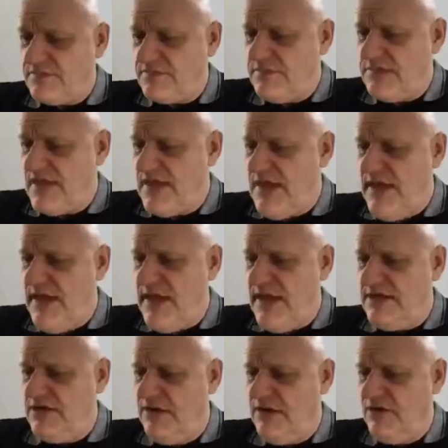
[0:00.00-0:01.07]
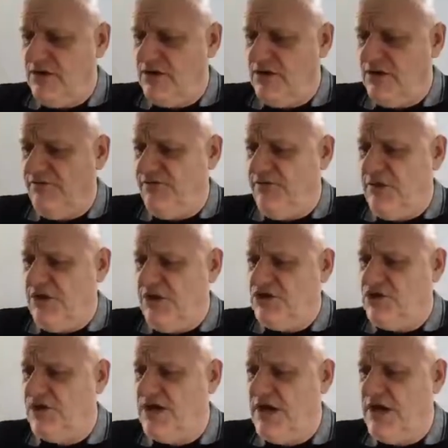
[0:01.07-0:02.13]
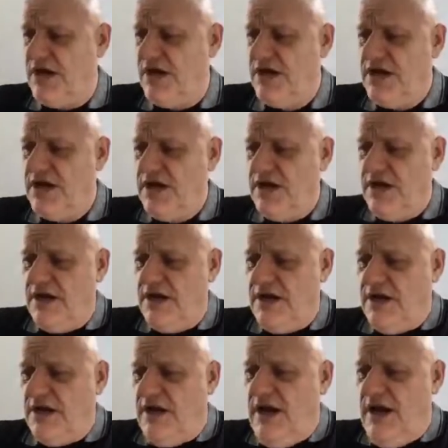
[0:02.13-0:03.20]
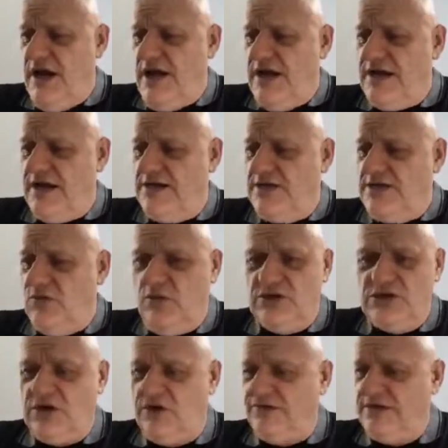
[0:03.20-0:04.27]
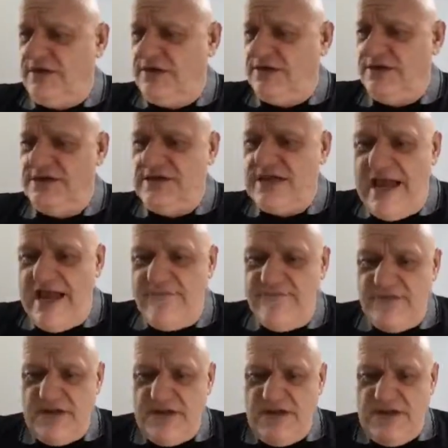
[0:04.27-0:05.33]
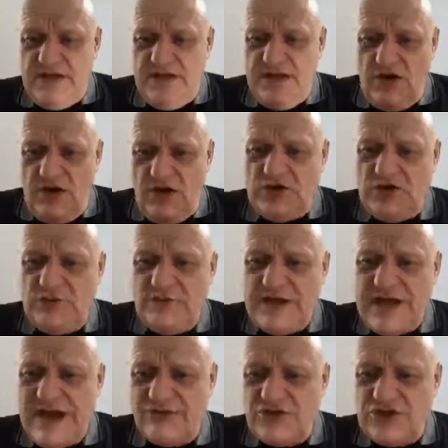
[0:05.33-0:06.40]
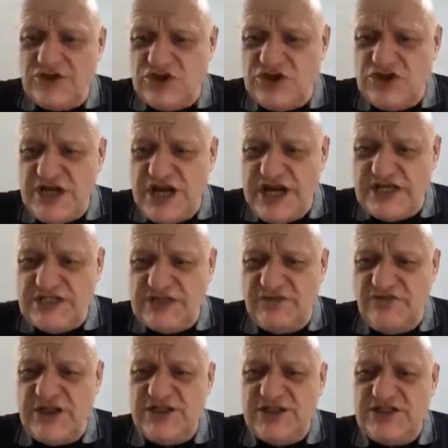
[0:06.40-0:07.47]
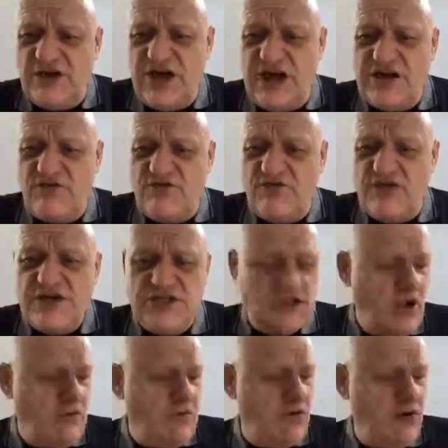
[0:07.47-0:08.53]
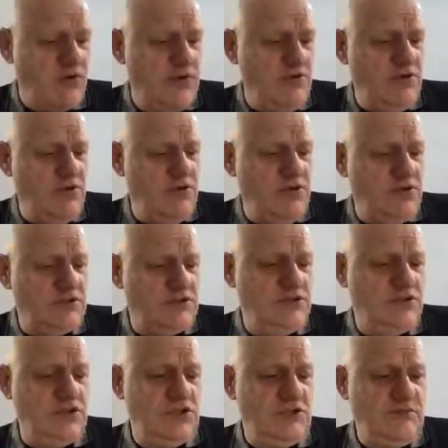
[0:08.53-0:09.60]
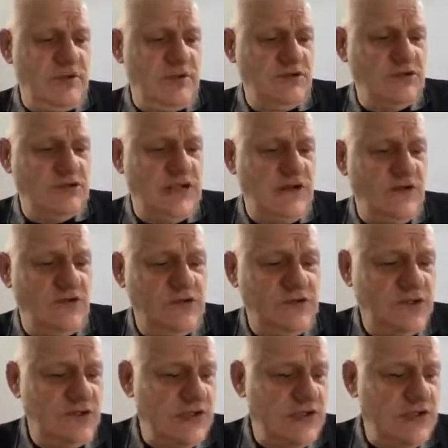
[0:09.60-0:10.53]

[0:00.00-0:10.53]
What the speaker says: And I'm going to finish on here. And once I've done that, I should be able to share some things. Now, I had to restart my computer, so I'm just going to post that onto there.